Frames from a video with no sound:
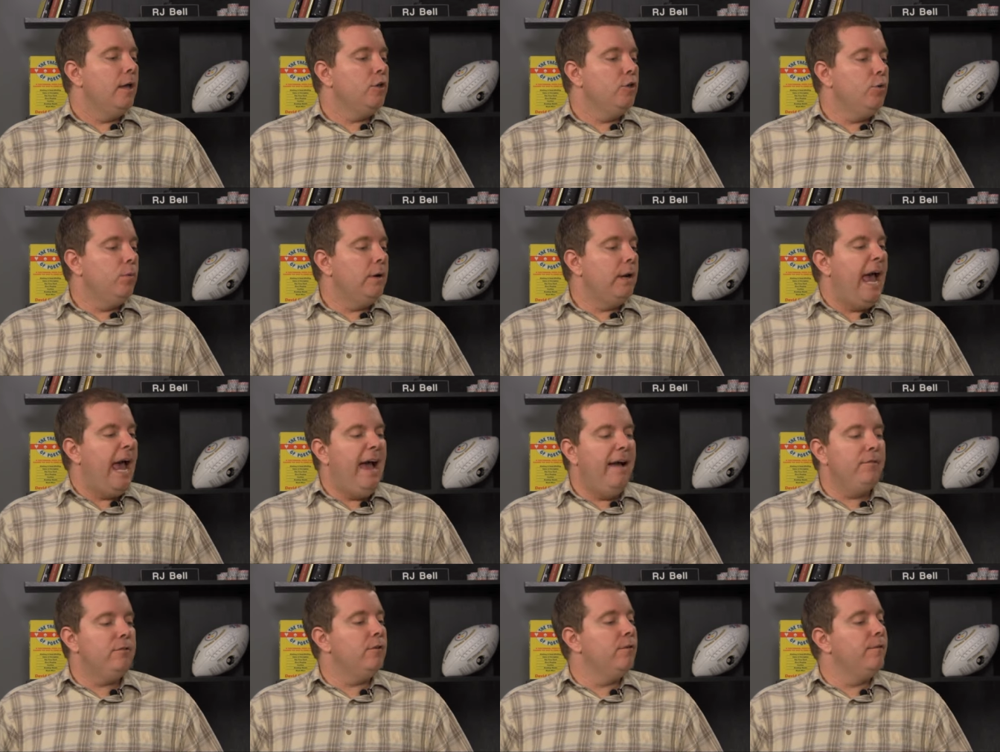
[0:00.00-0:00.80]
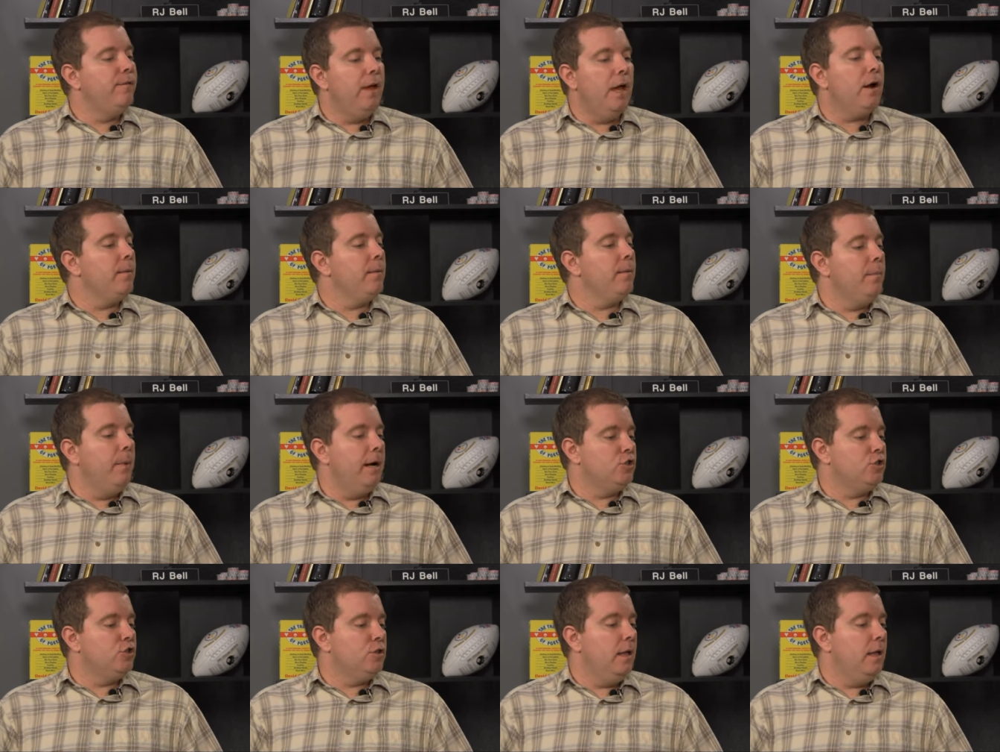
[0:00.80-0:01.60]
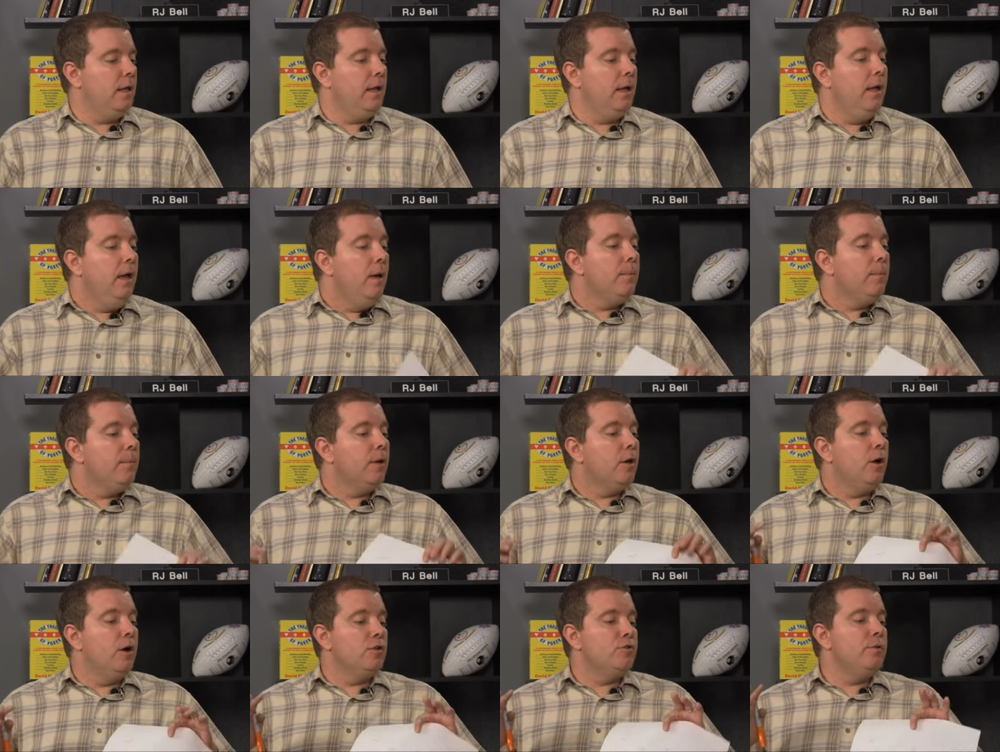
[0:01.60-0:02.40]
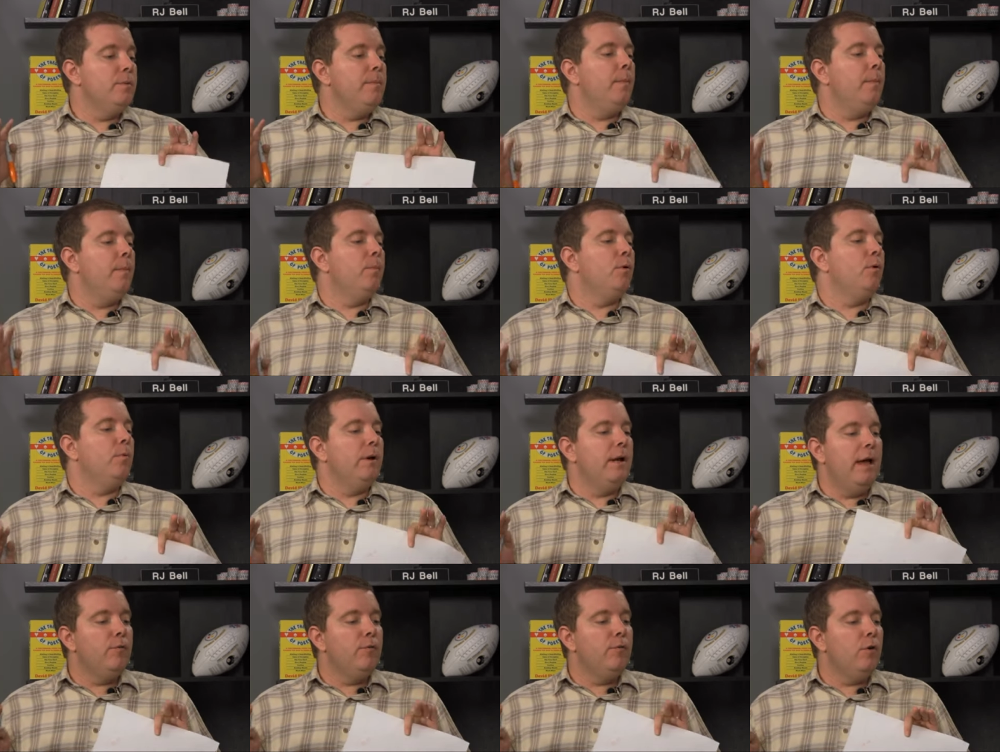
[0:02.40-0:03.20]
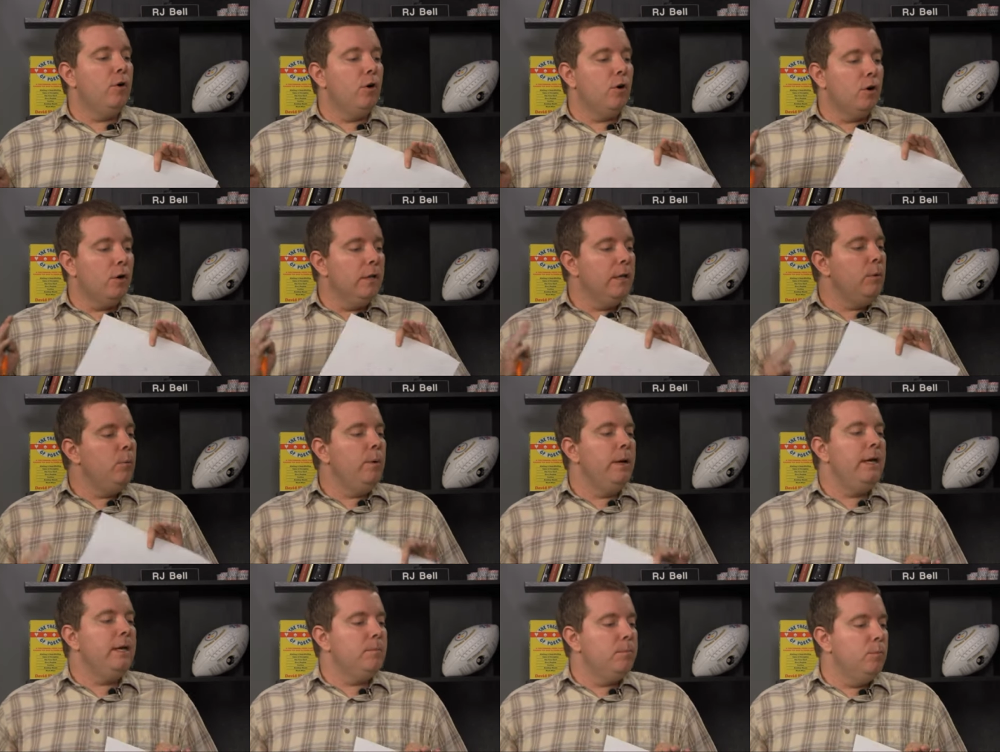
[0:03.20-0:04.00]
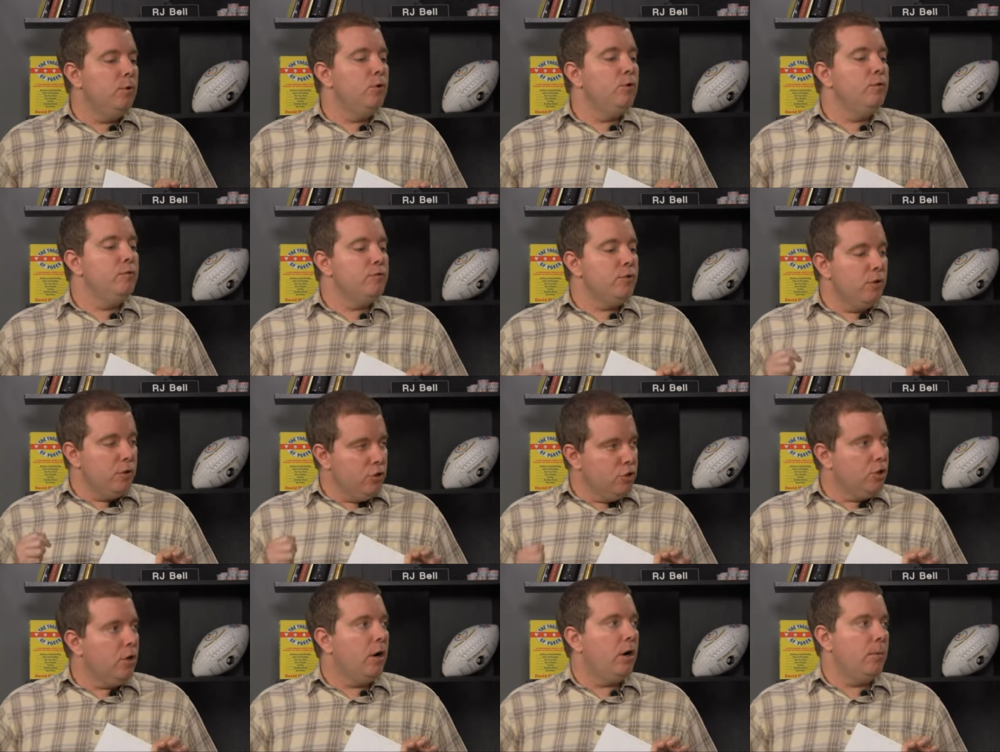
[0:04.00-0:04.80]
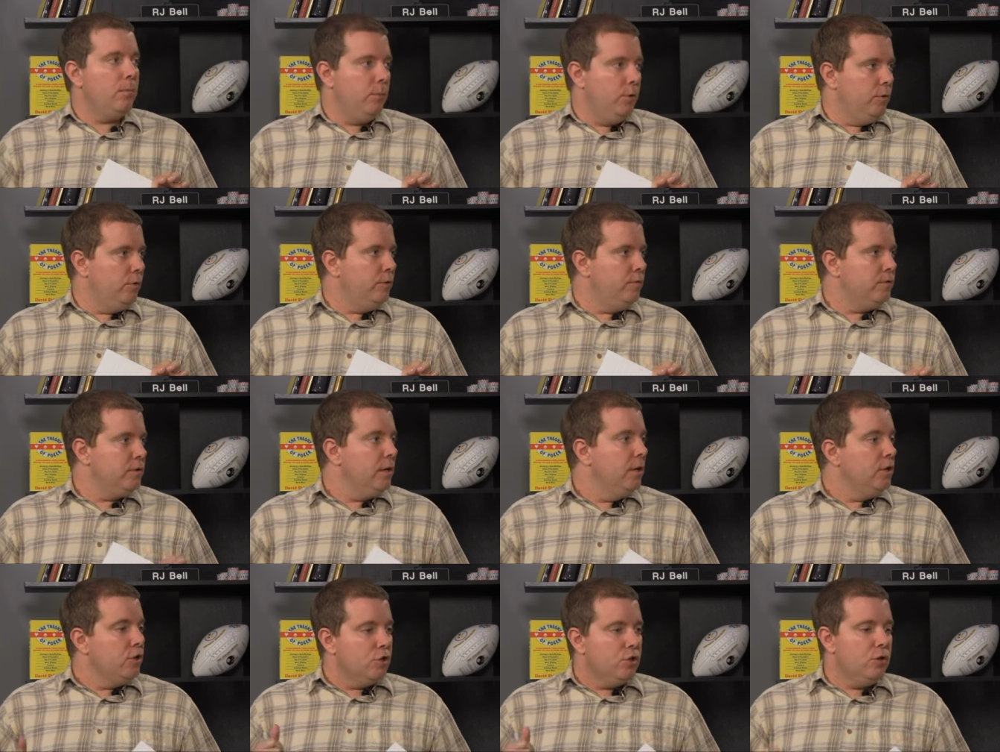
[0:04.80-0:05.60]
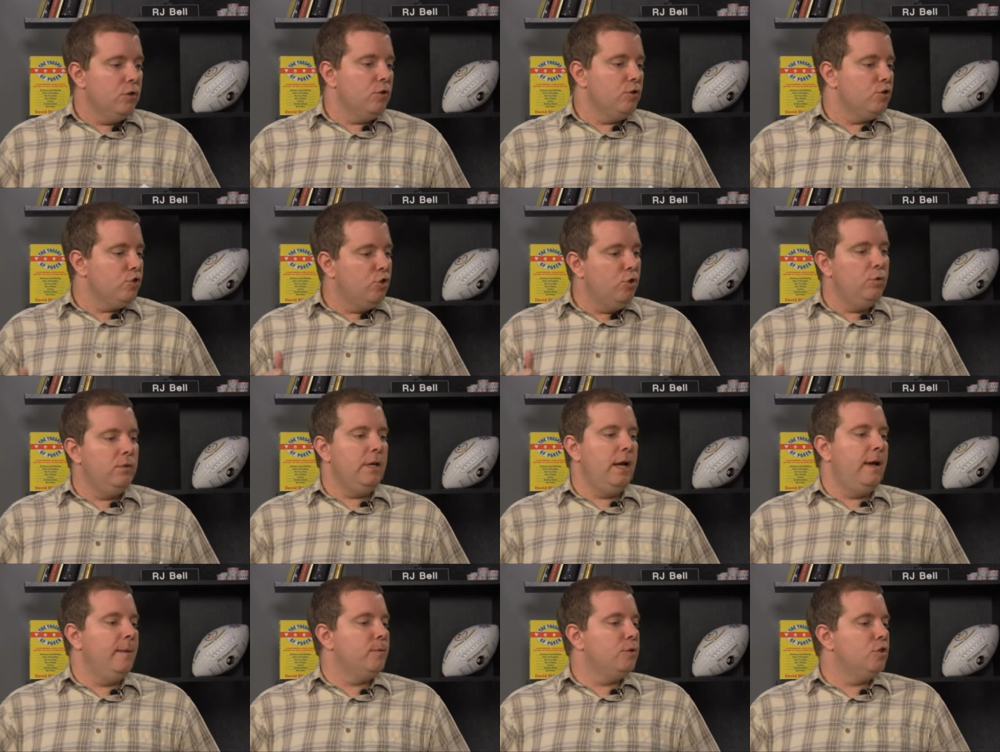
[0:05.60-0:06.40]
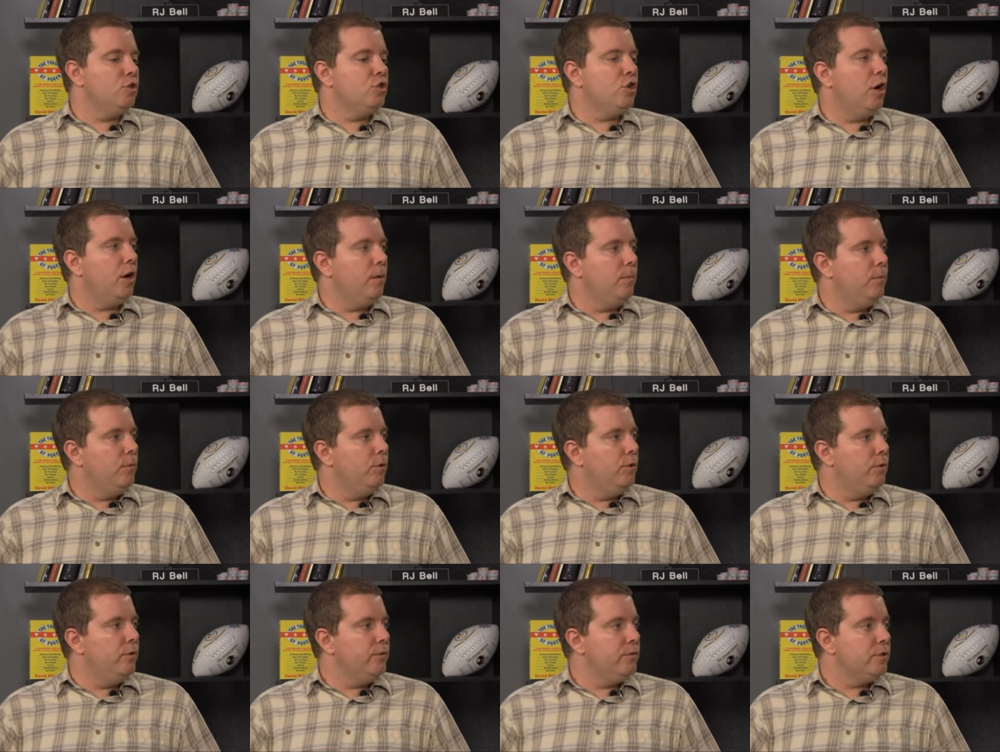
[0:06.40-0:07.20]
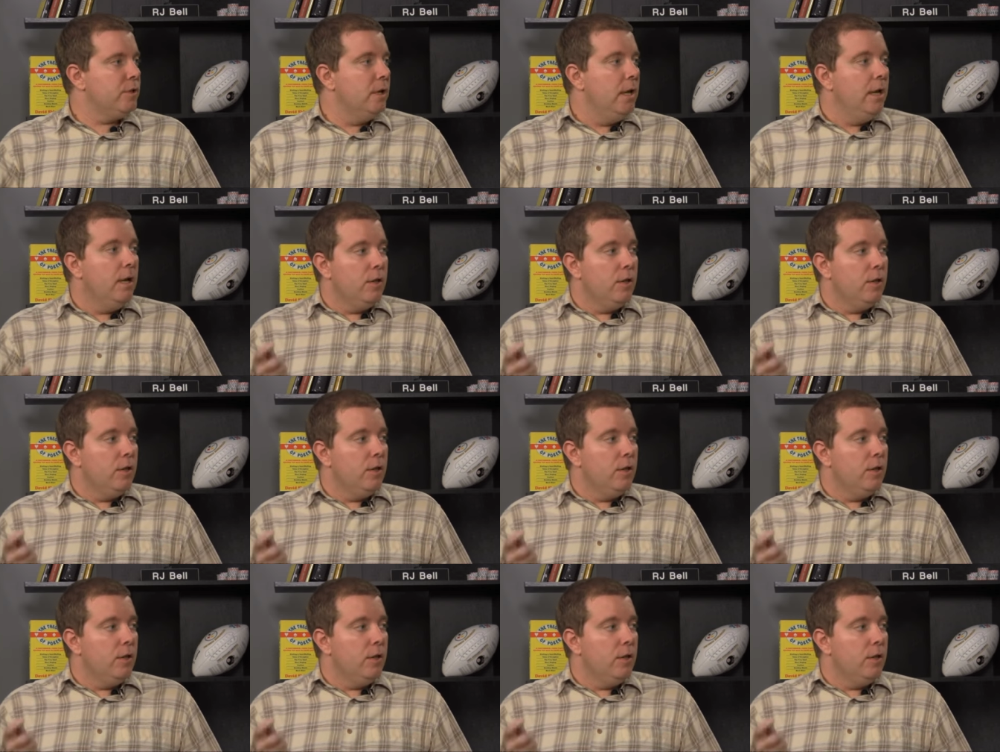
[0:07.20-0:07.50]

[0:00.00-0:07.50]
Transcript: You would have to very much, because remember, whenever early week moves are sharp moves, mm-hmm. There's two types of sharp moves.